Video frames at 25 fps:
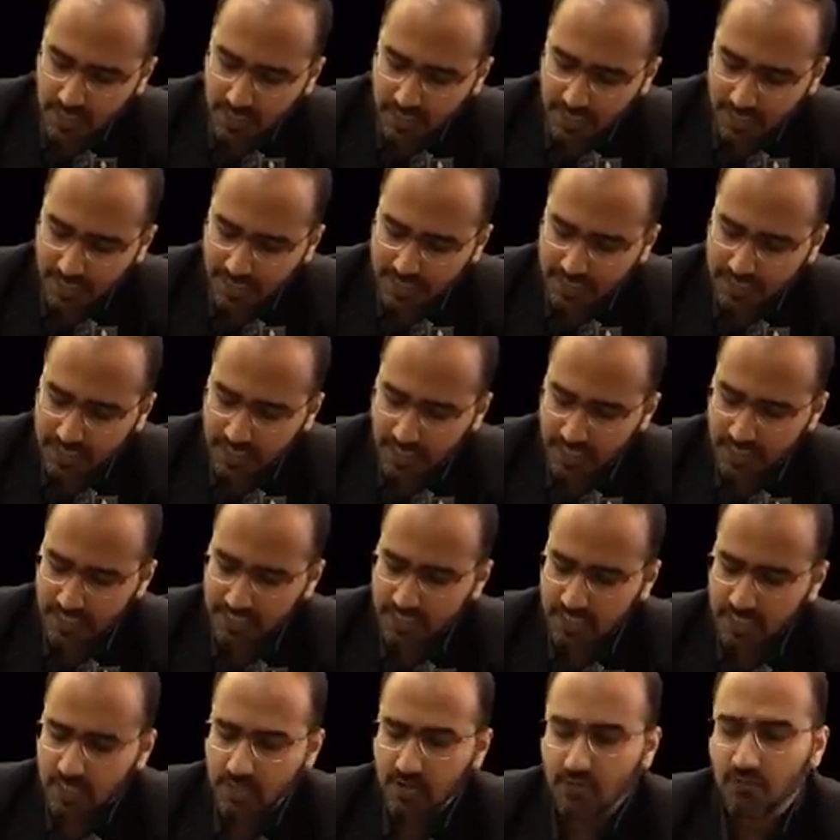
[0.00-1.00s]
Next
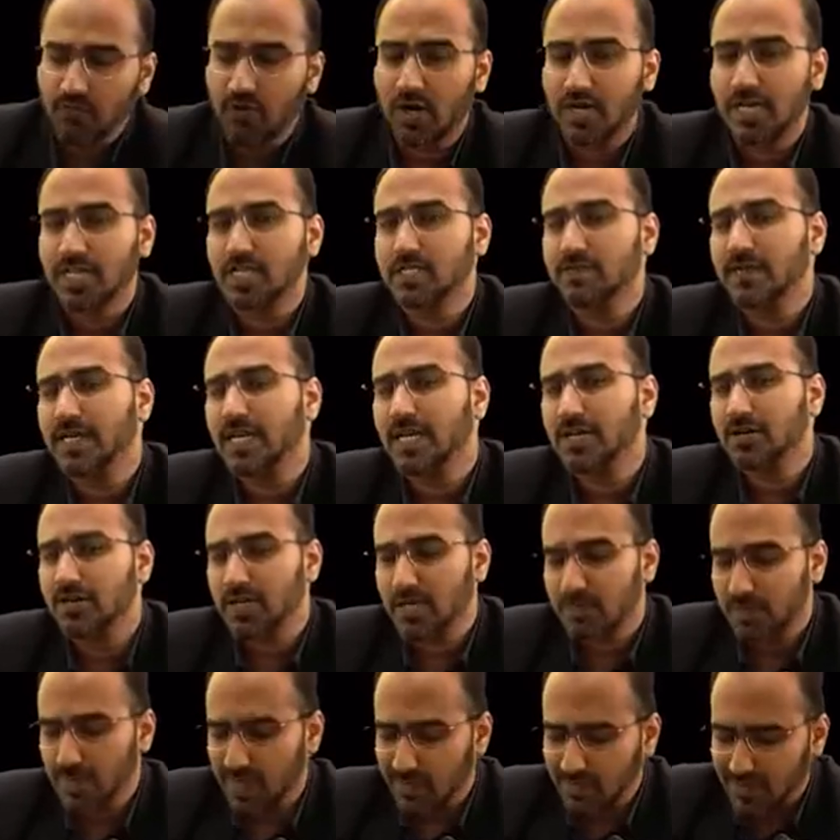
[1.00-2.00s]
guys, what else we need to
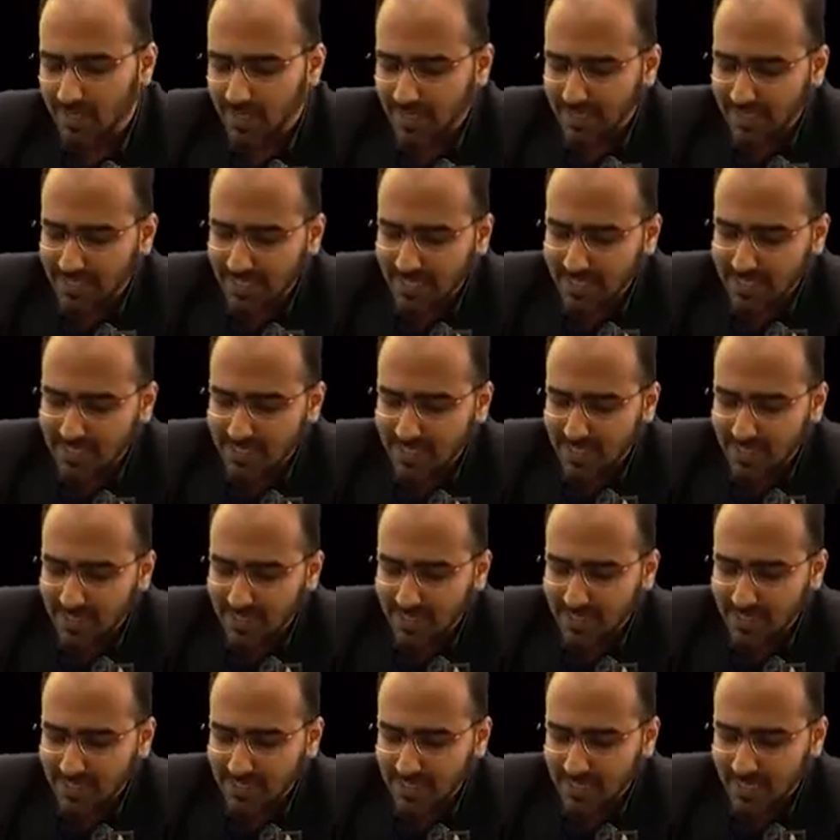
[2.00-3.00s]
remember? These
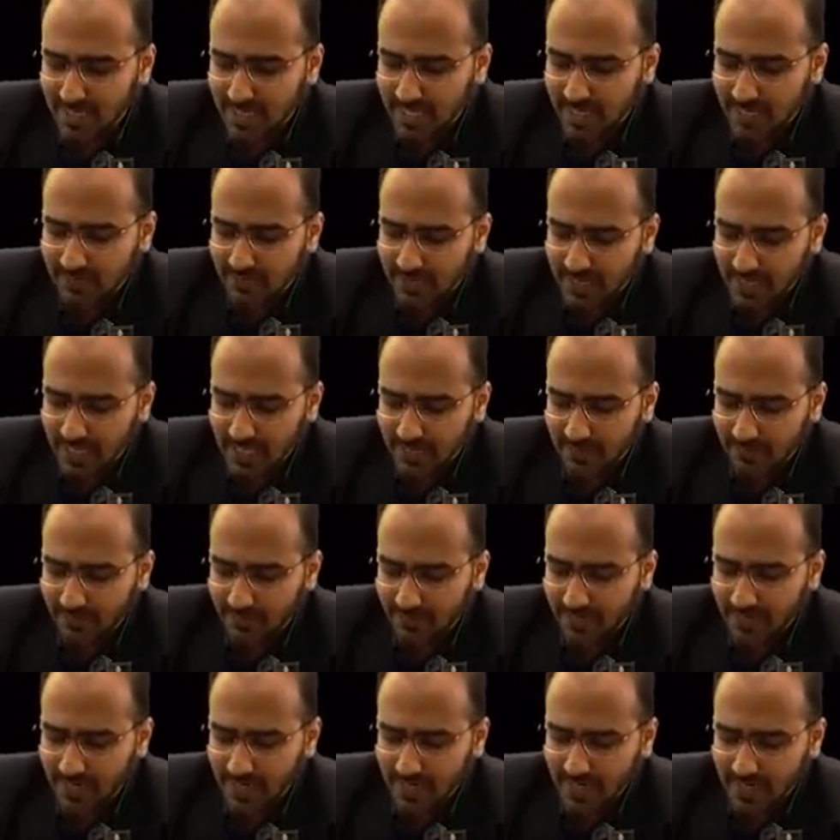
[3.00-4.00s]
cylinders are given
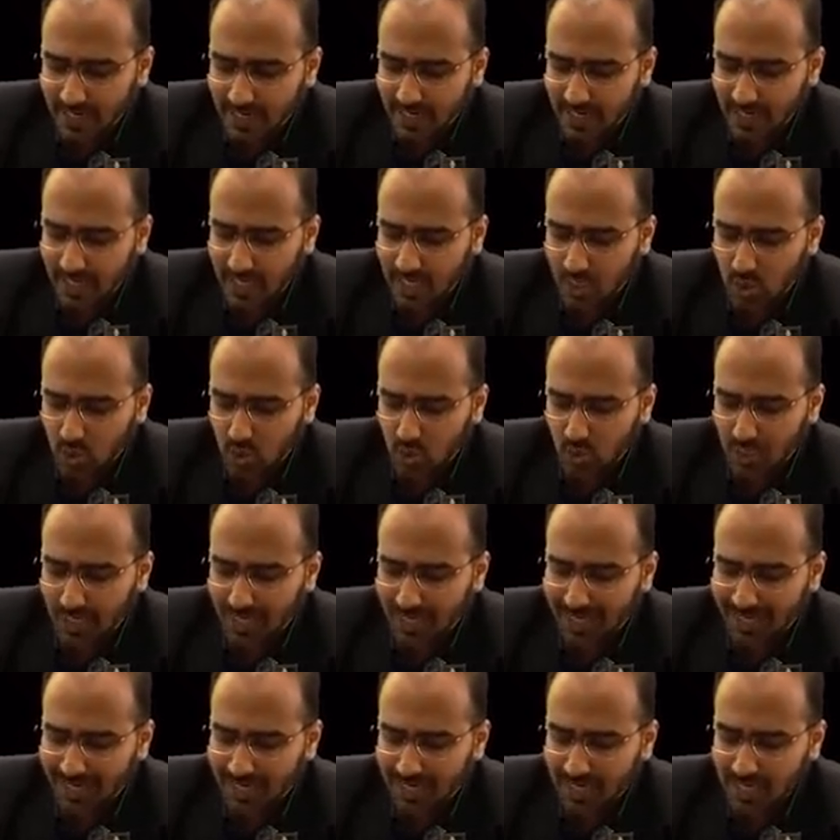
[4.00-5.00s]
different color
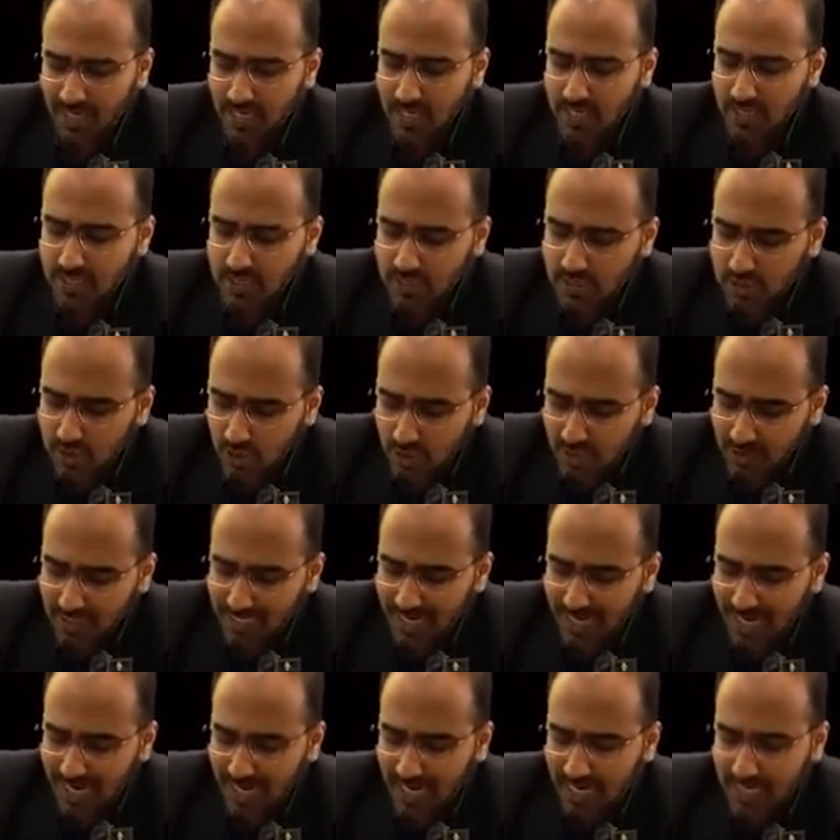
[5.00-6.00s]
coding so
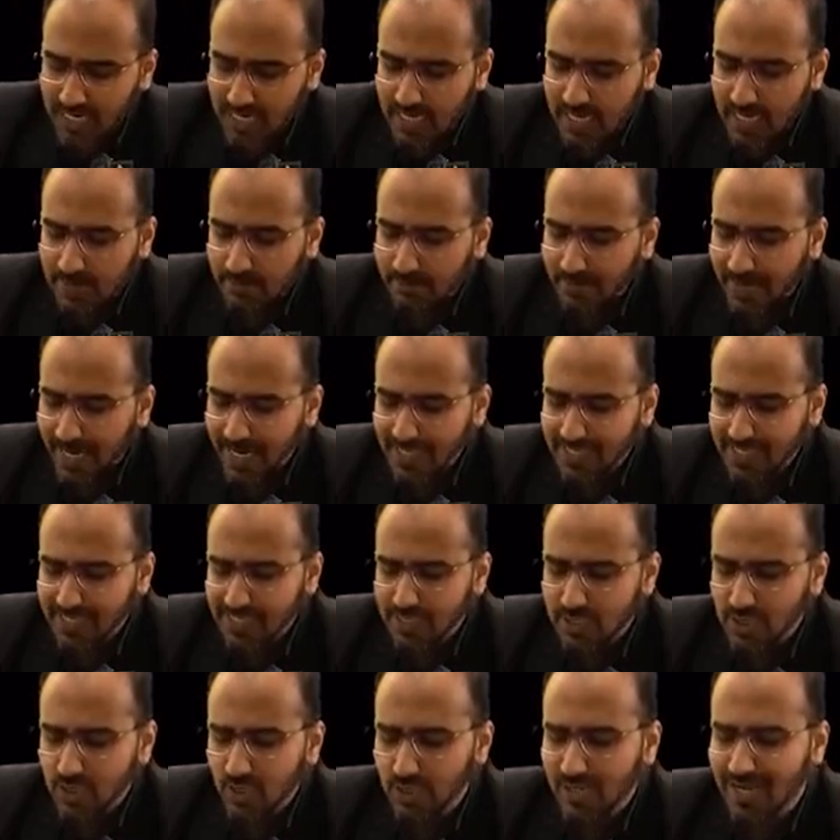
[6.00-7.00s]
that by
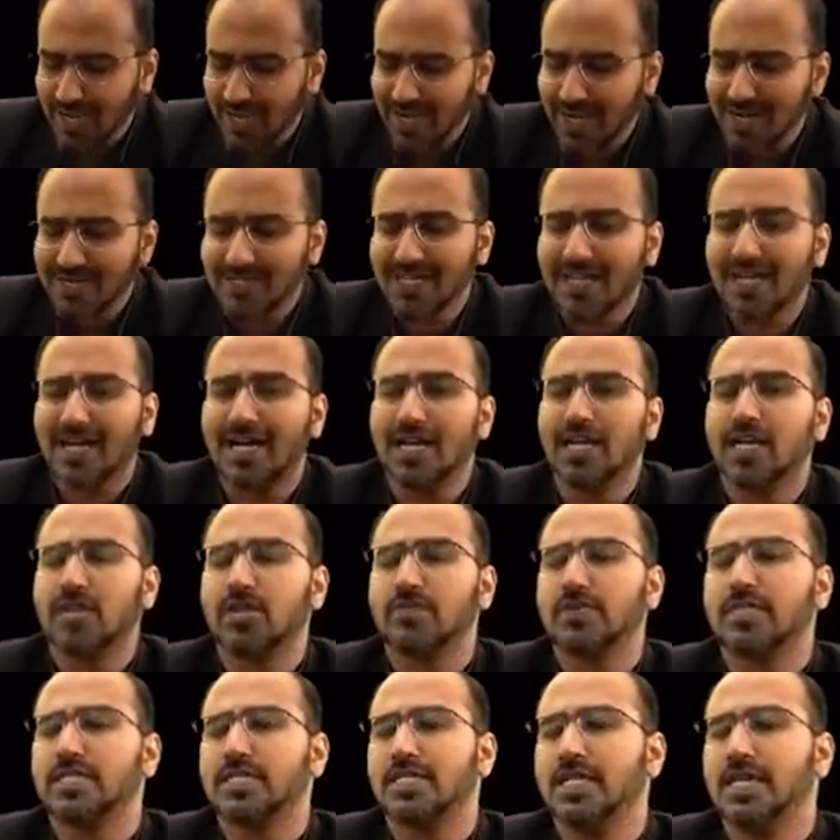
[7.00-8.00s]
just looking at the
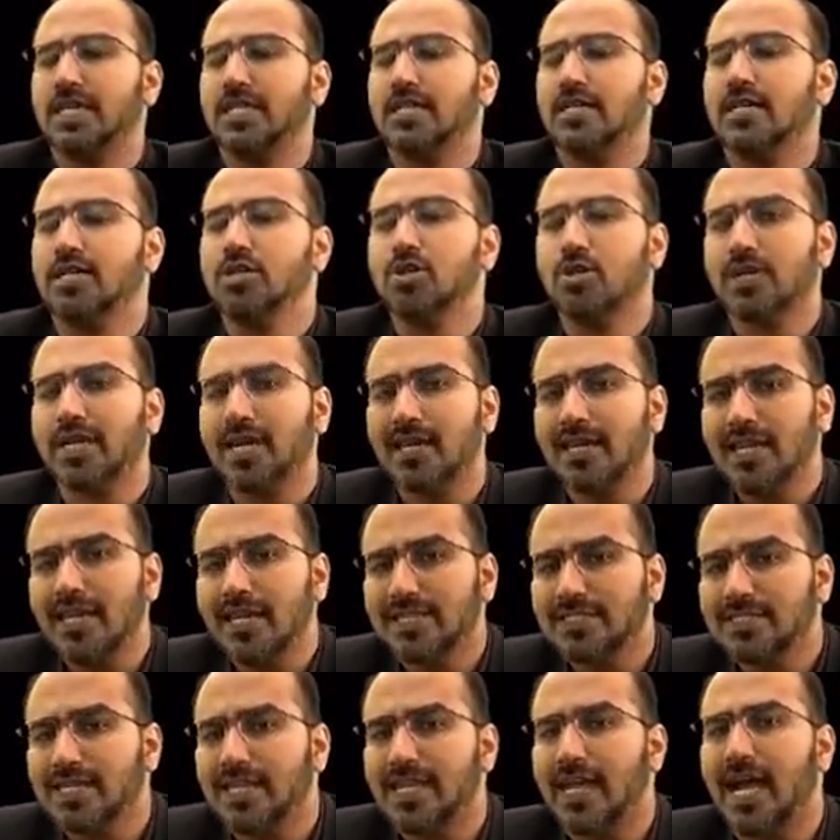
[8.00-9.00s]
color of the cylinder, you can
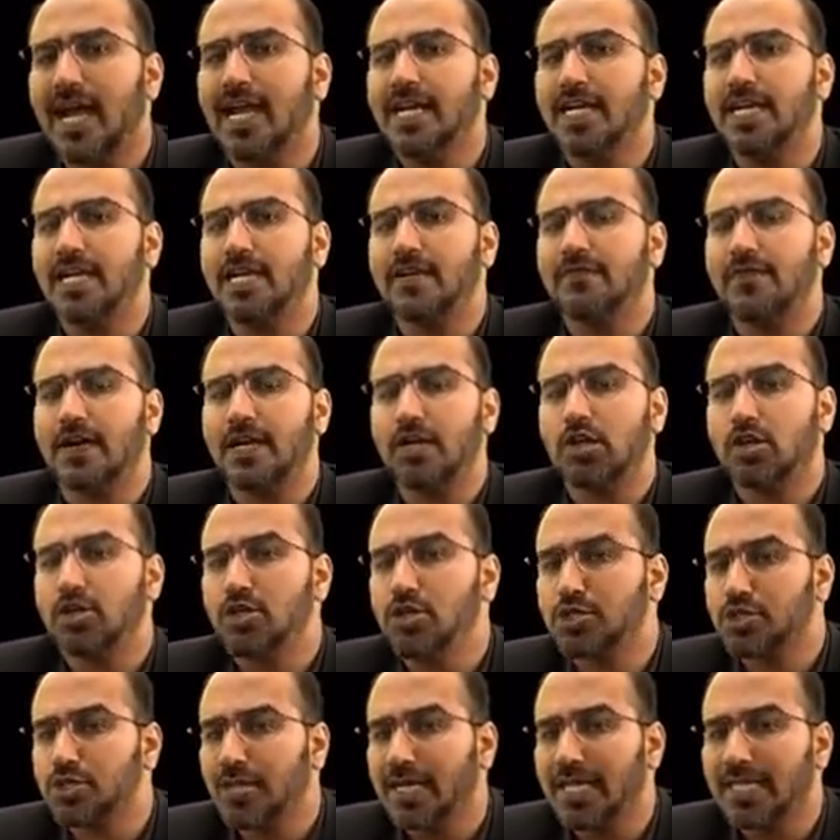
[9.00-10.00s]
easily identify, or
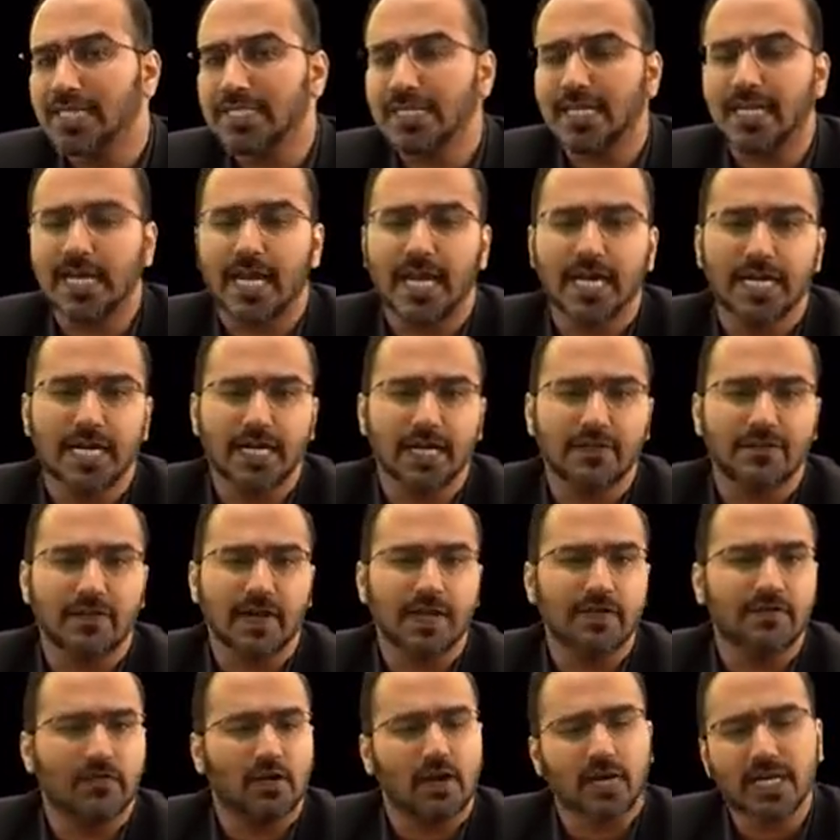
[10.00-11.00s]
you should easily
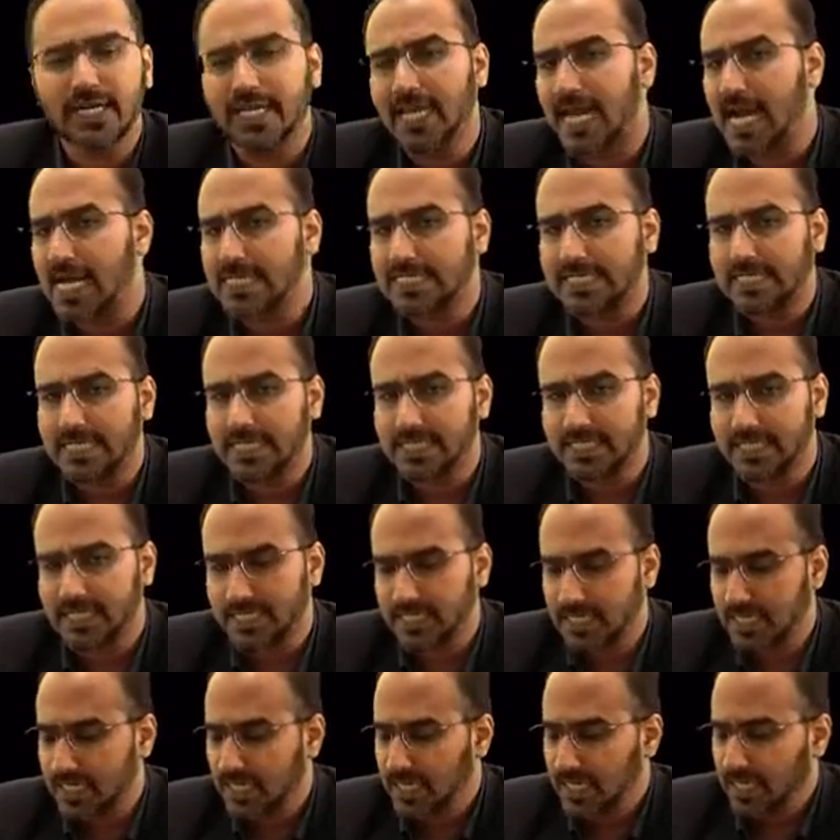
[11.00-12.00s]
identify what gas it
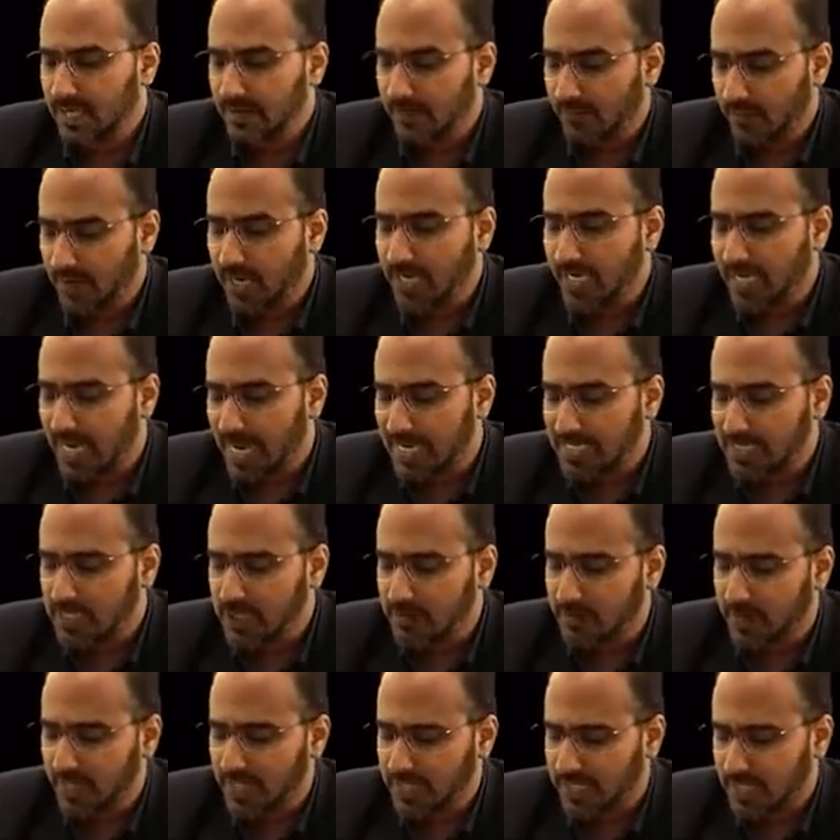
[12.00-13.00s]
is, what
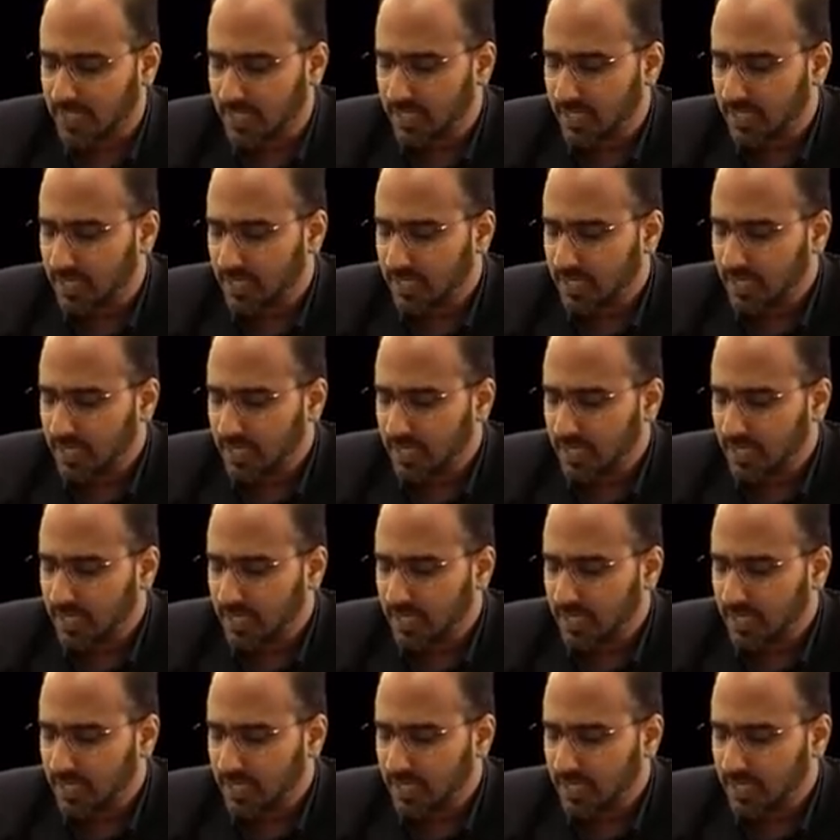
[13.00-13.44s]
gas is present.